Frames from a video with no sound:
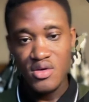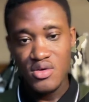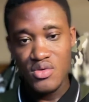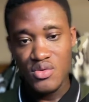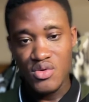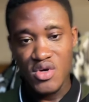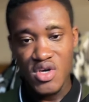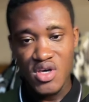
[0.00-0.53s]

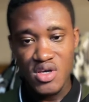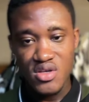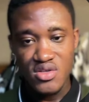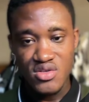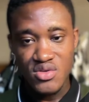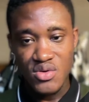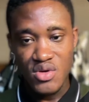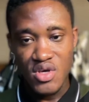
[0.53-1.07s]
Okay,
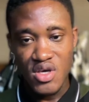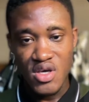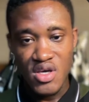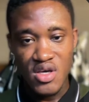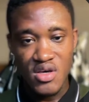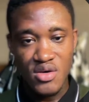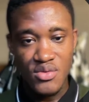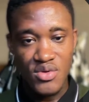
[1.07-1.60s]
so
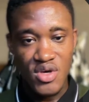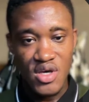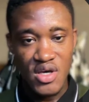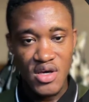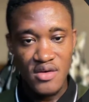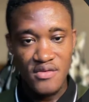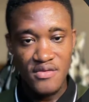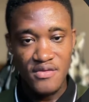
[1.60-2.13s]
here we
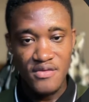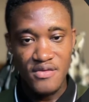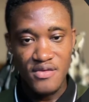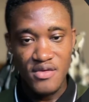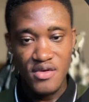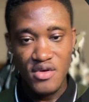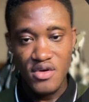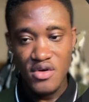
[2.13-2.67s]
have
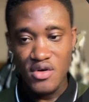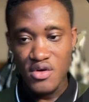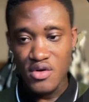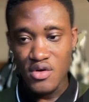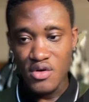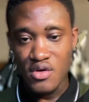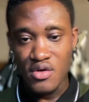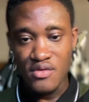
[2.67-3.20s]

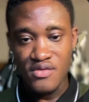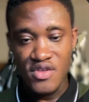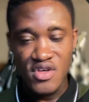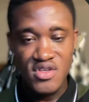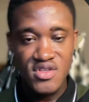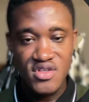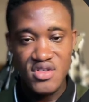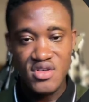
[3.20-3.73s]
all of
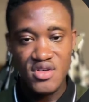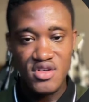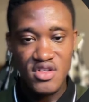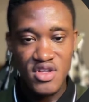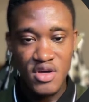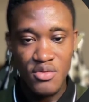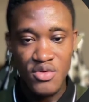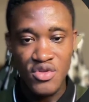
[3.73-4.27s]
this.
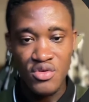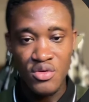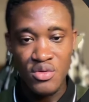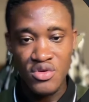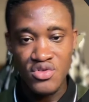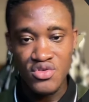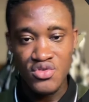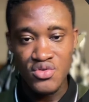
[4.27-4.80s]
Now we don't want
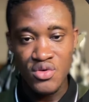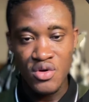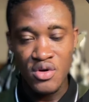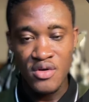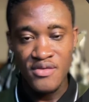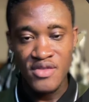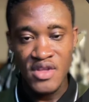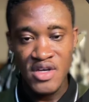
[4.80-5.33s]
to do all
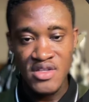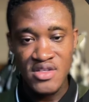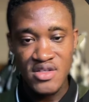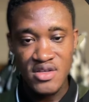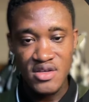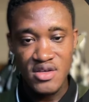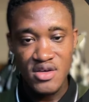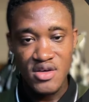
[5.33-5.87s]
of that.
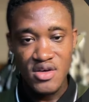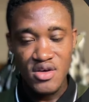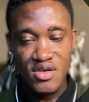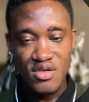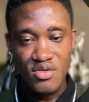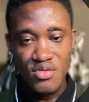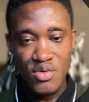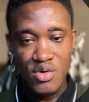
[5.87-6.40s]

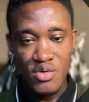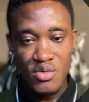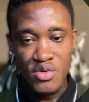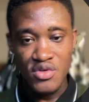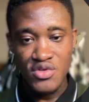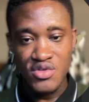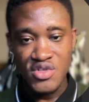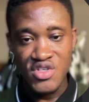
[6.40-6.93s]
What we want
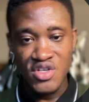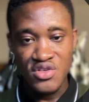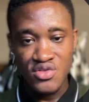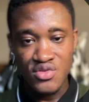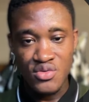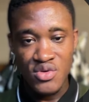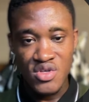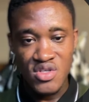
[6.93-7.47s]
to just
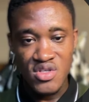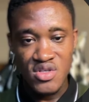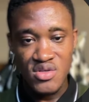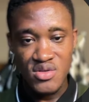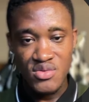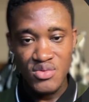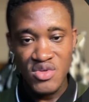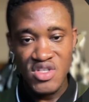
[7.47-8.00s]
do is
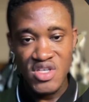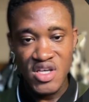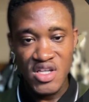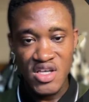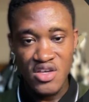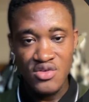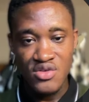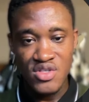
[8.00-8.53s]
we take the
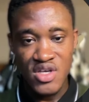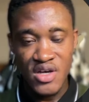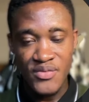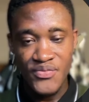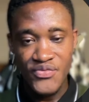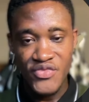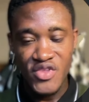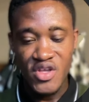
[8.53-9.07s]
user,
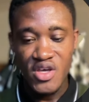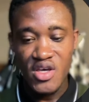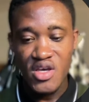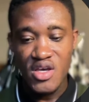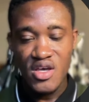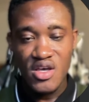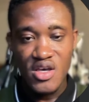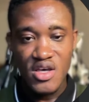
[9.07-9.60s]

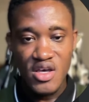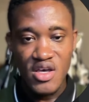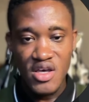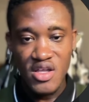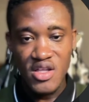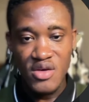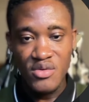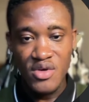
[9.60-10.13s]
and
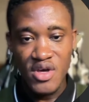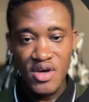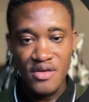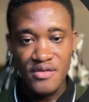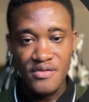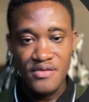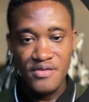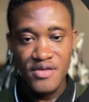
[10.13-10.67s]
then we have
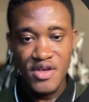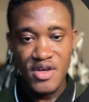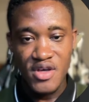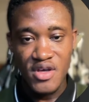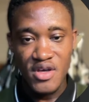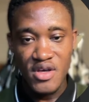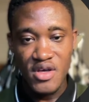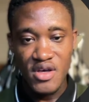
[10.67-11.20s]

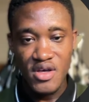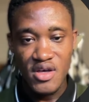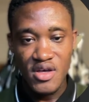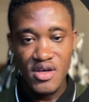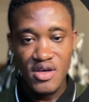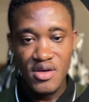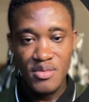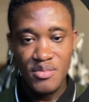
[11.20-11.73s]
the
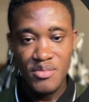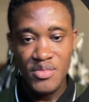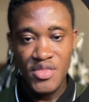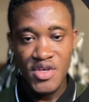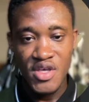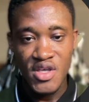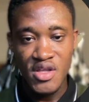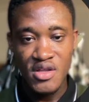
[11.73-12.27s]

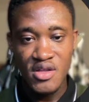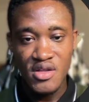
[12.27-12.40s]
pin,